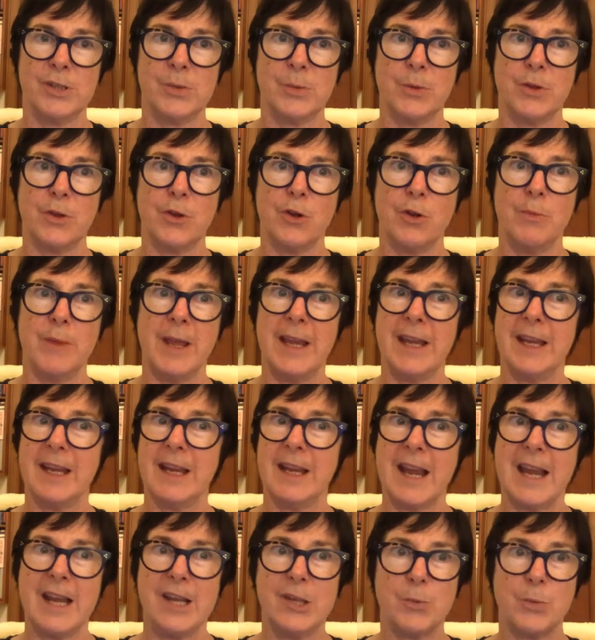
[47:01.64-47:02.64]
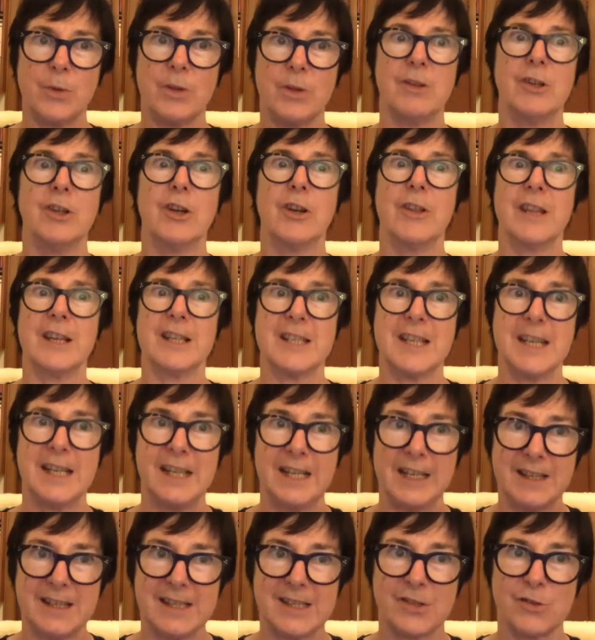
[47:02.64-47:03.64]
with whom they engage with. You know, they're
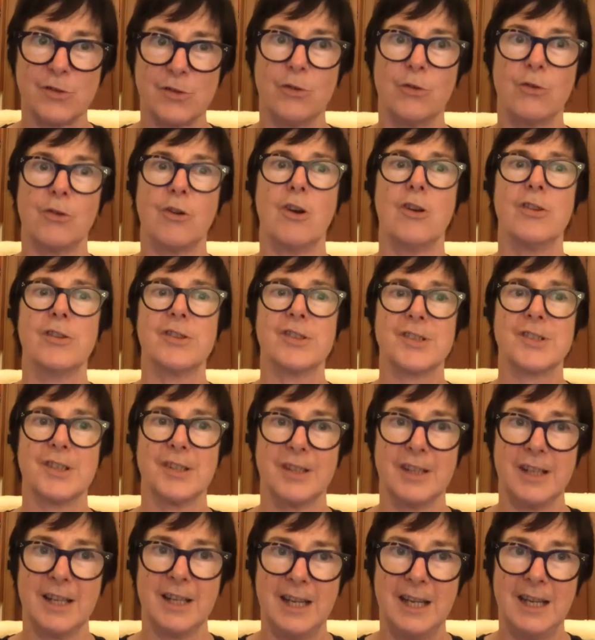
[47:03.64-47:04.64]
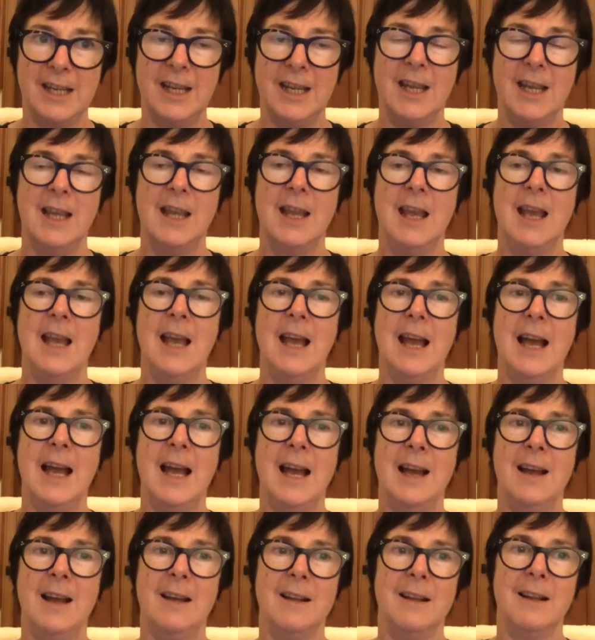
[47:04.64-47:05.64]
tilling the soil constantly.
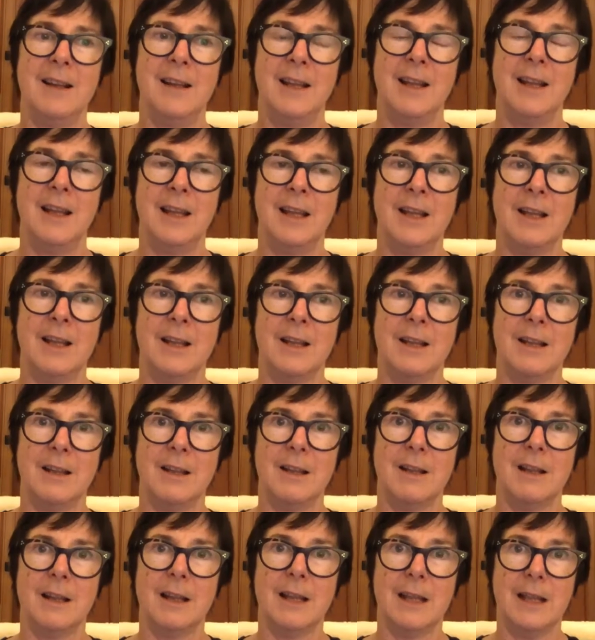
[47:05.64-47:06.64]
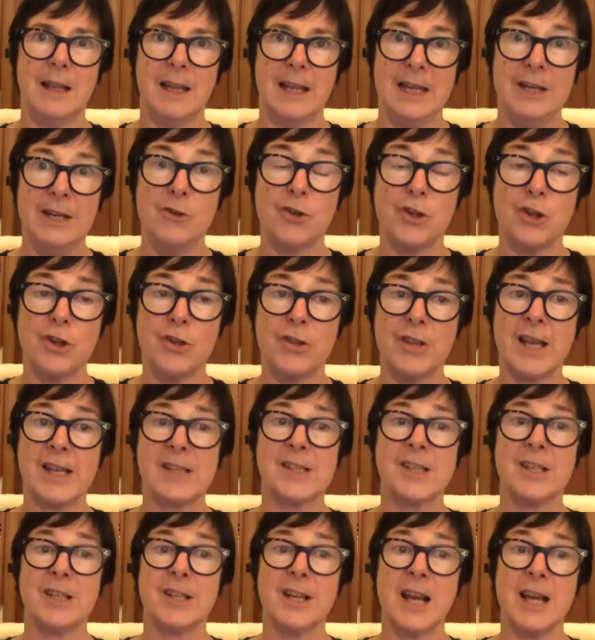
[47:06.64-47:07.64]
Uh, in
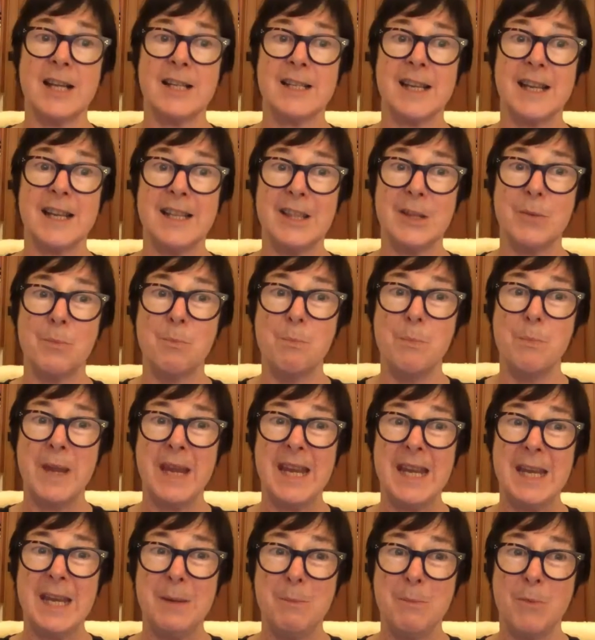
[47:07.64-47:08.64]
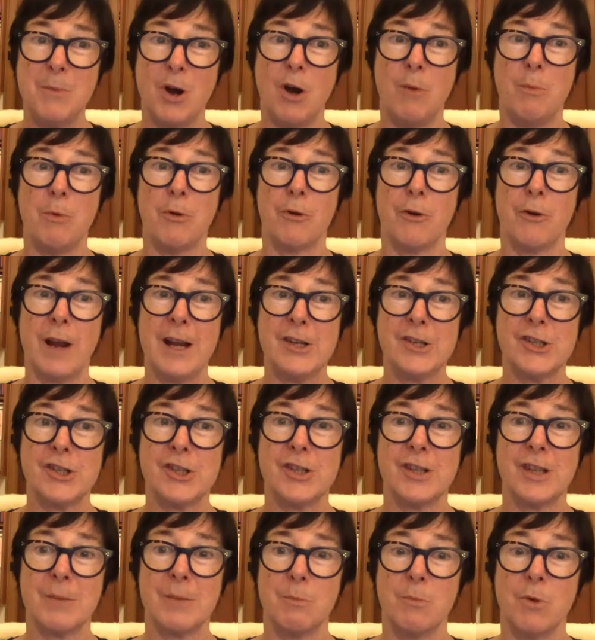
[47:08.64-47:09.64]
2019, the meme
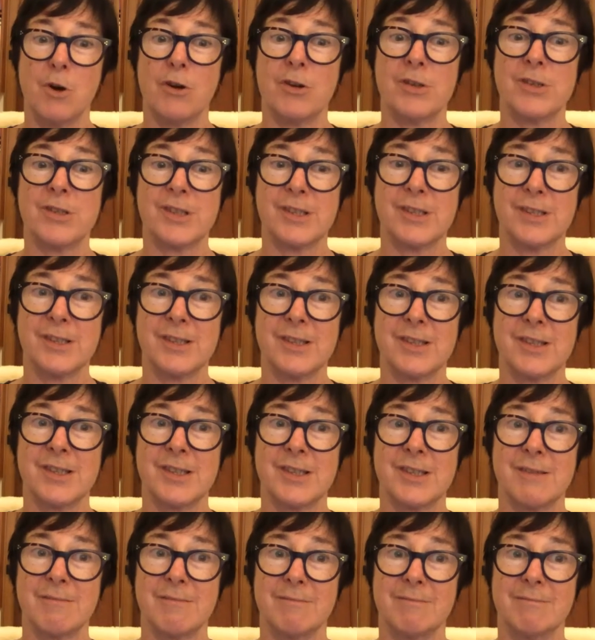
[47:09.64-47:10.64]
operation that Morrison's,